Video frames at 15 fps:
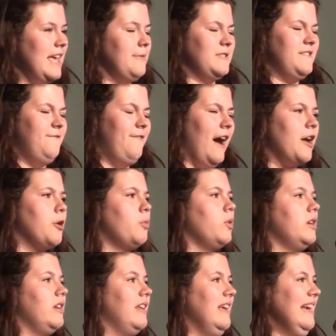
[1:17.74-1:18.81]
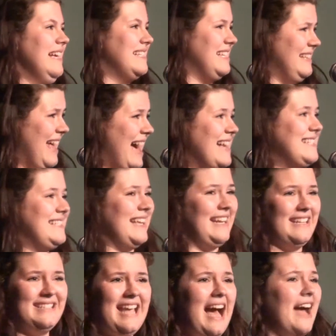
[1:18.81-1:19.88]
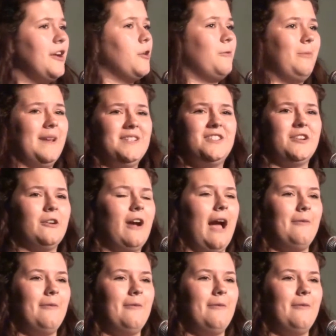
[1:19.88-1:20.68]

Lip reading: He was firewood to last an entire winter.